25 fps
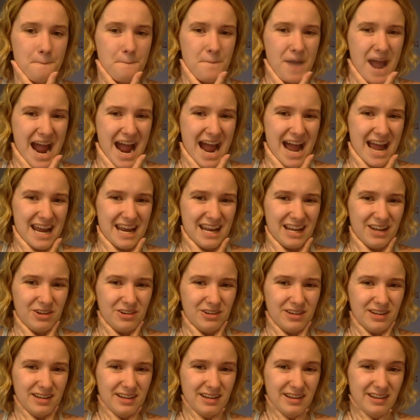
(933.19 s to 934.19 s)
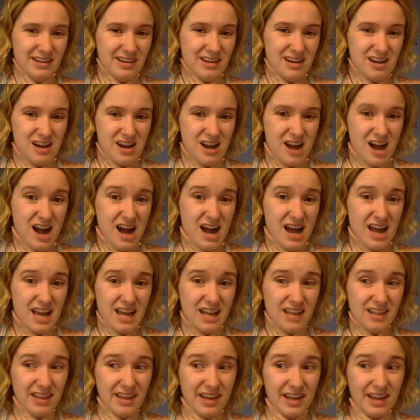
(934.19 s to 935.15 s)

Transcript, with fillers: bad it got.